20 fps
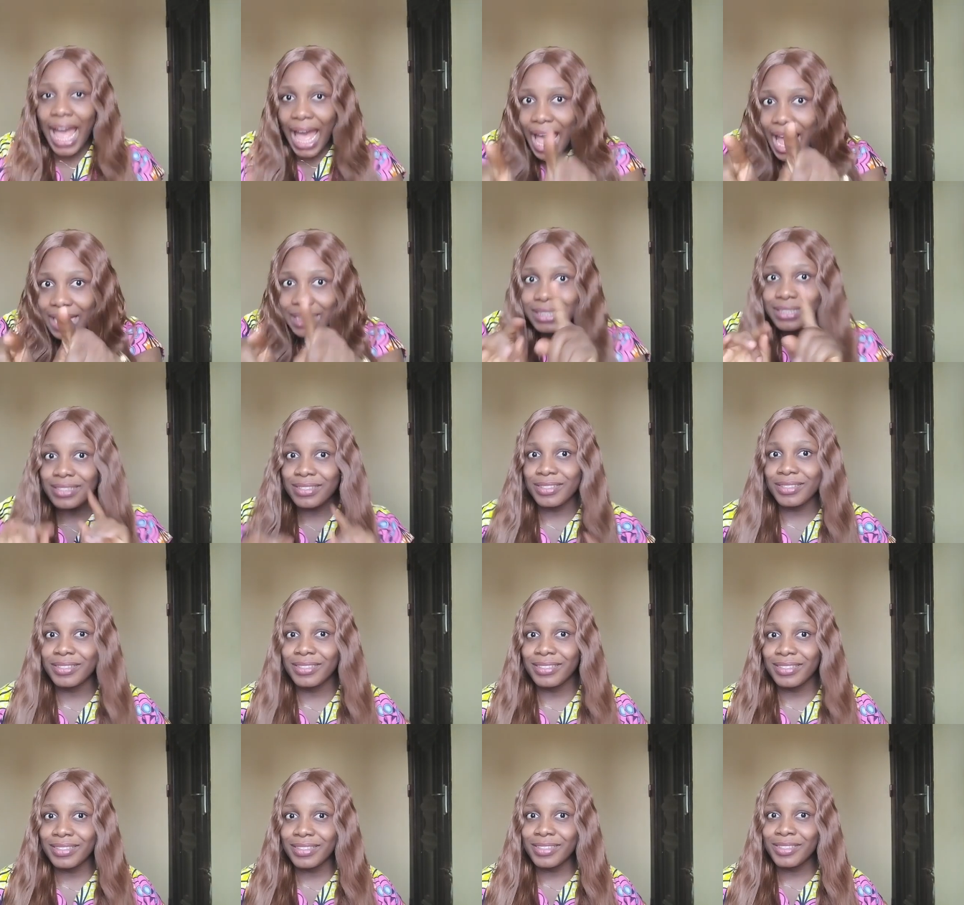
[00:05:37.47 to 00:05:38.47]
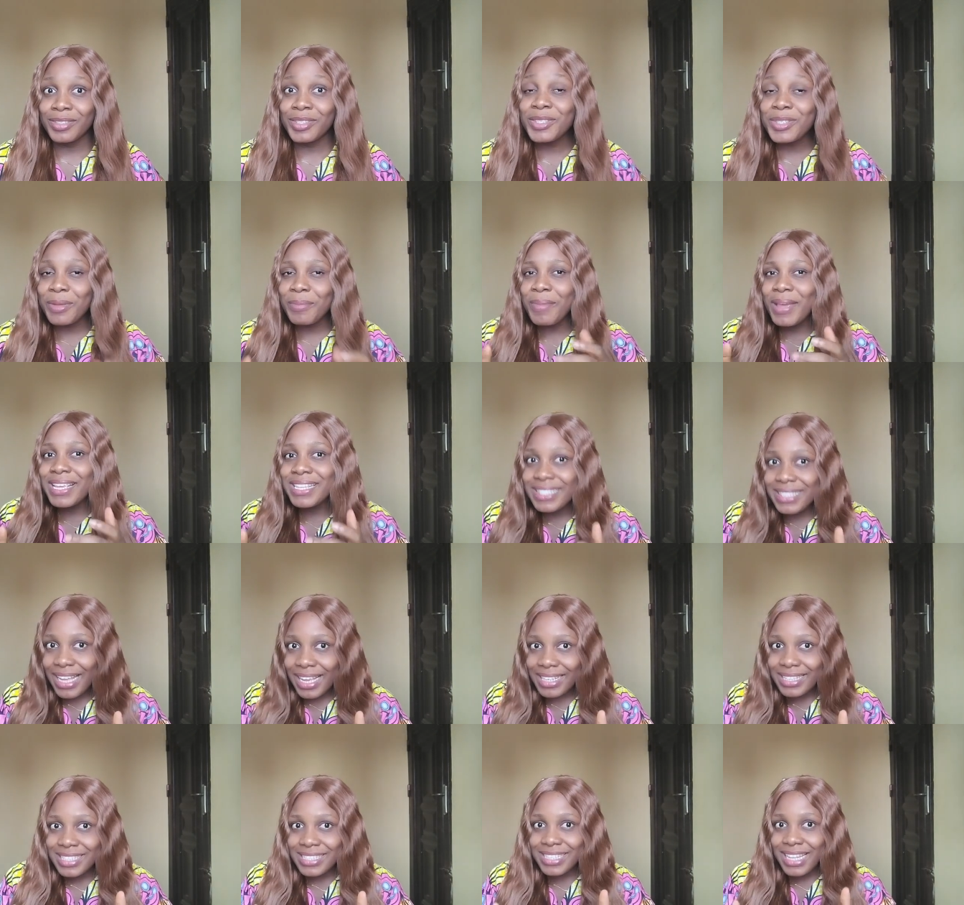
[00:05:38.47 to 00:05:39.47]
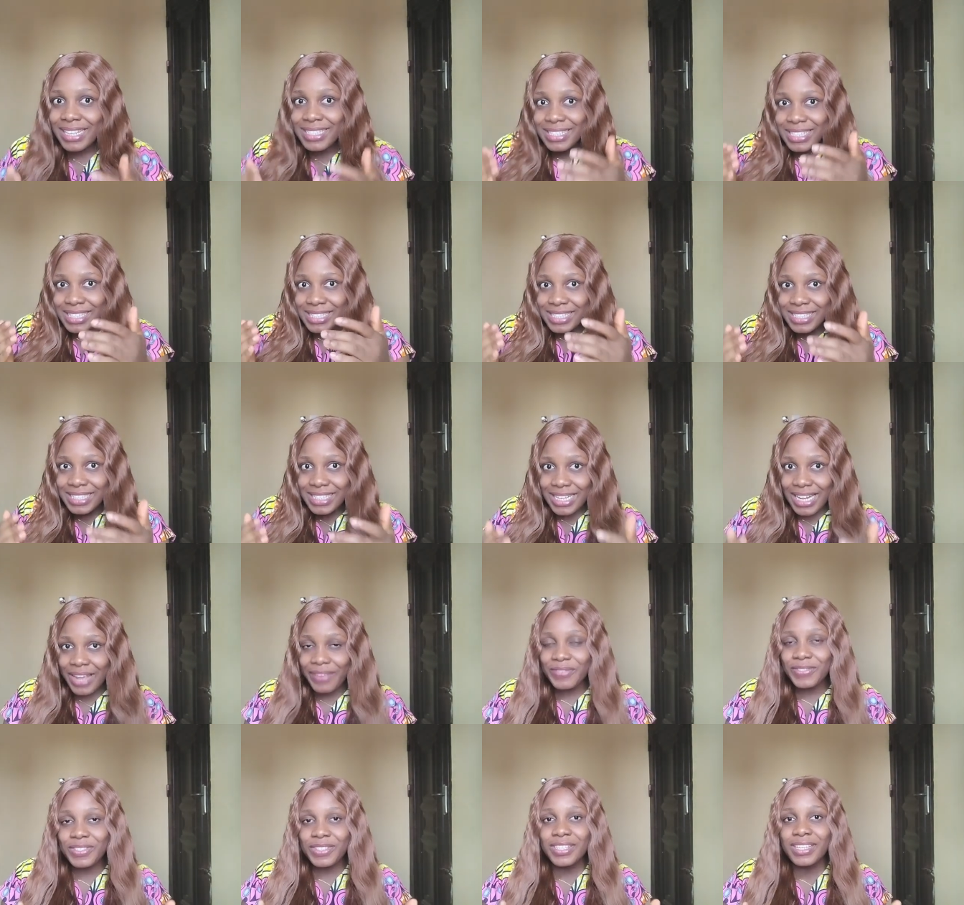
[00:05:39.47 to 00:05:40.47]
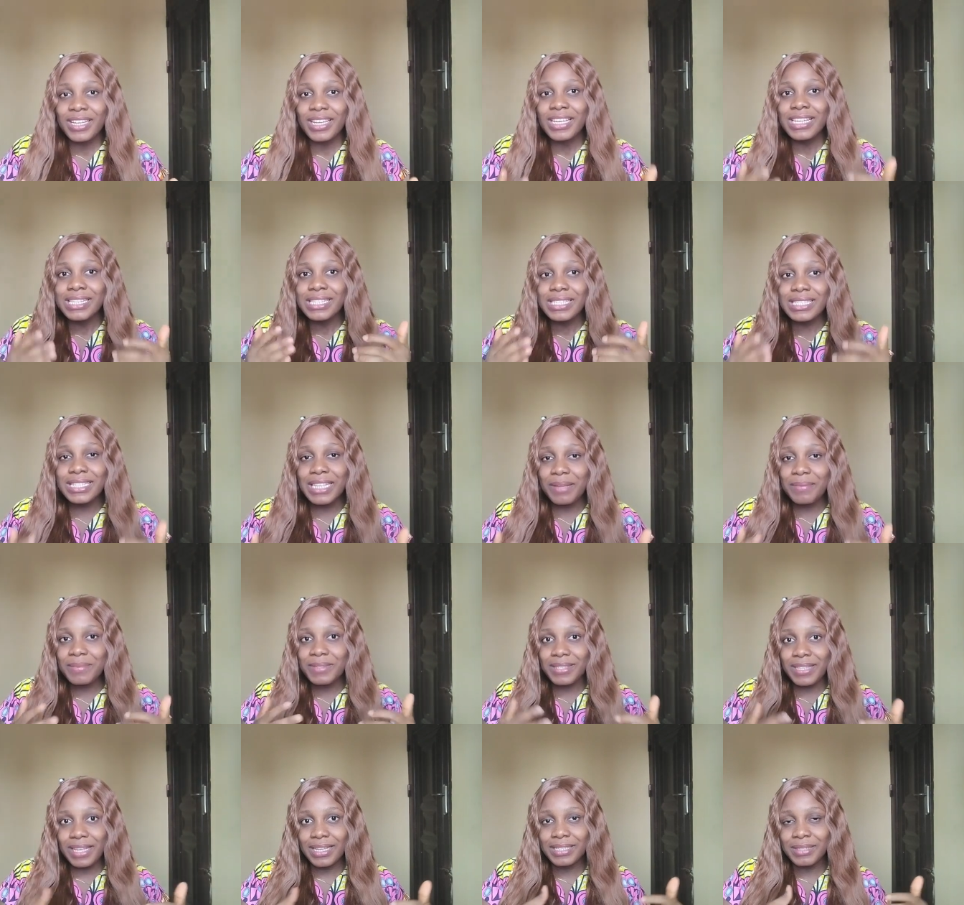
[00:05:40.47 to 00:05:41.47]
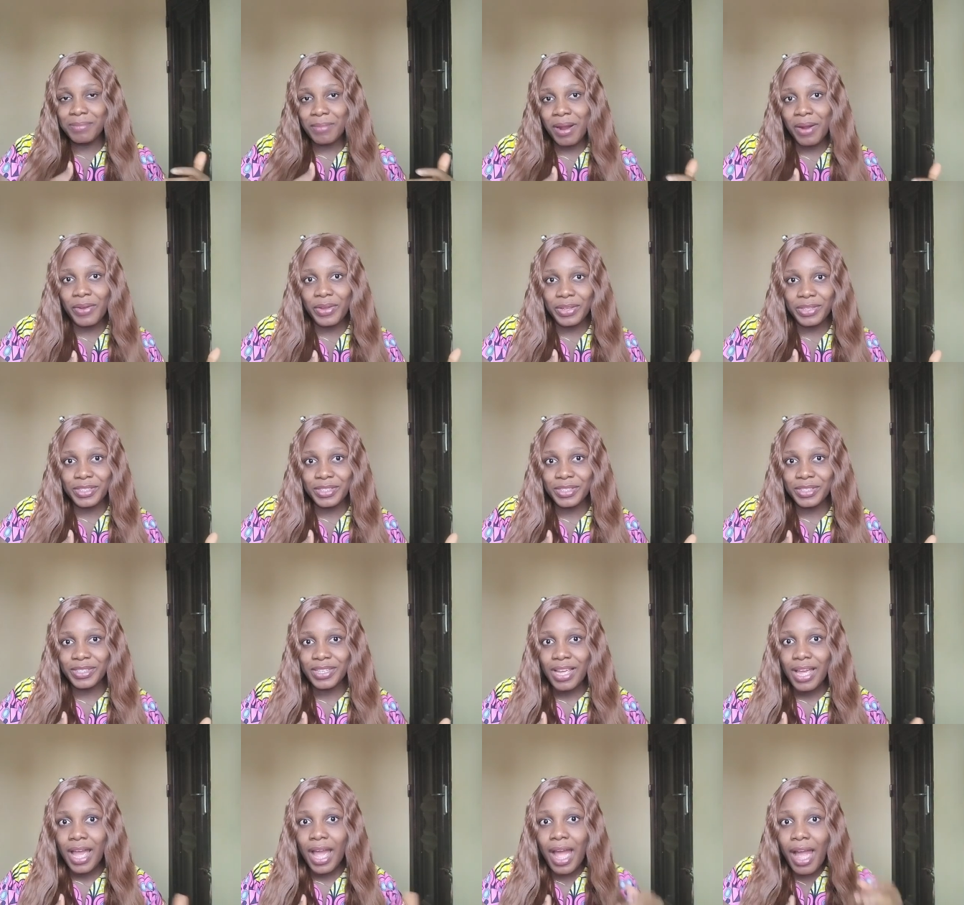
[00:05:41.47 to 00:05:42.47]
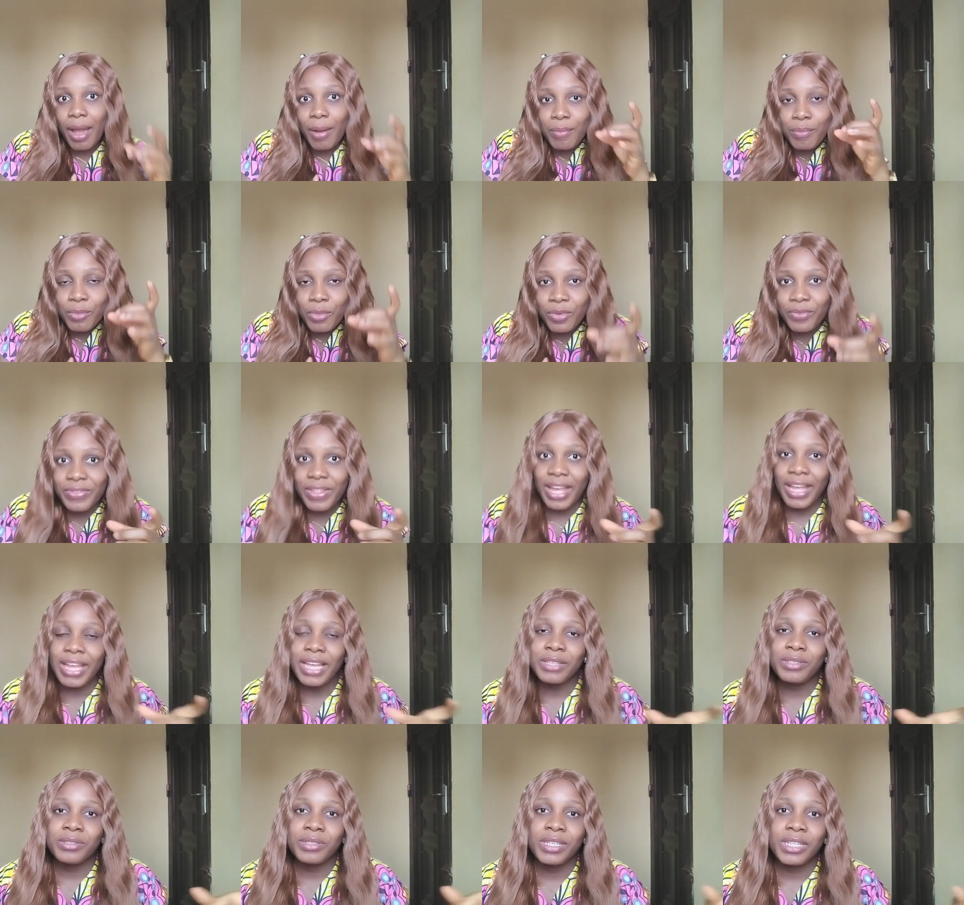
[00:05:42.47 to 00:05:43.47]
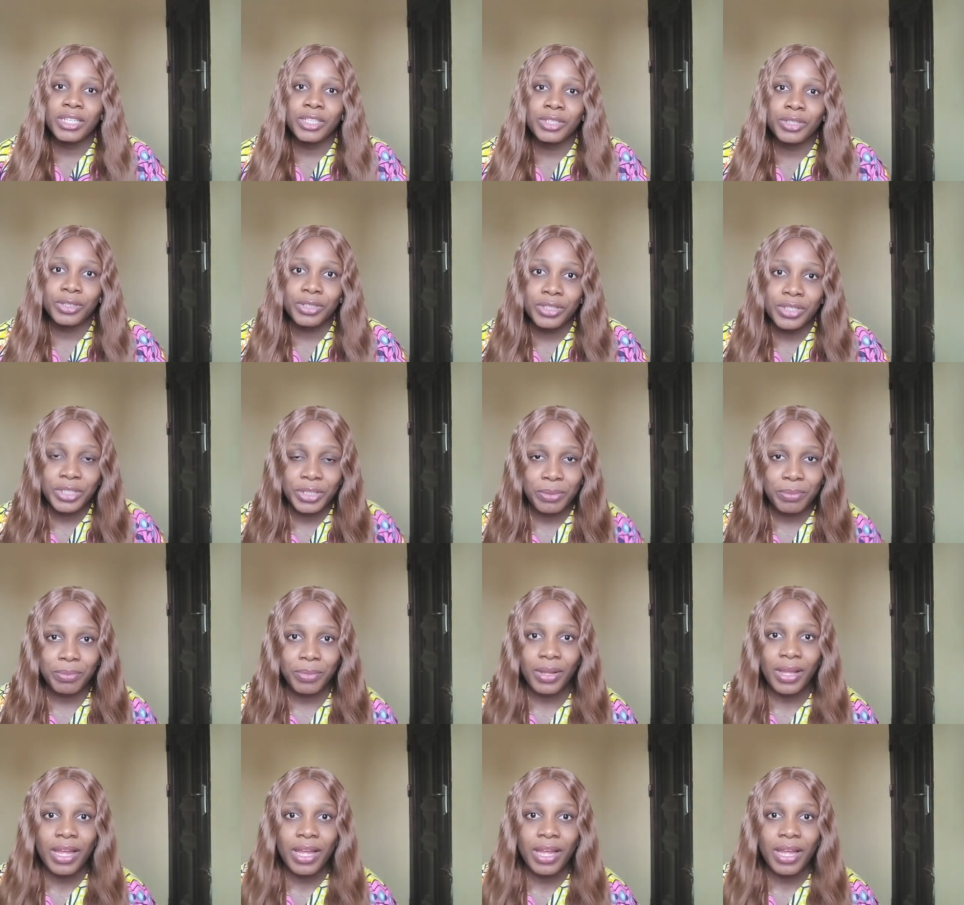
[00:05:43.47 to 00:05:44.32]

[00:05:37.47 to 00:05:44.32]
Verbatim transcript: and to some extent that it's left same-sex marriage and moved ahead relationship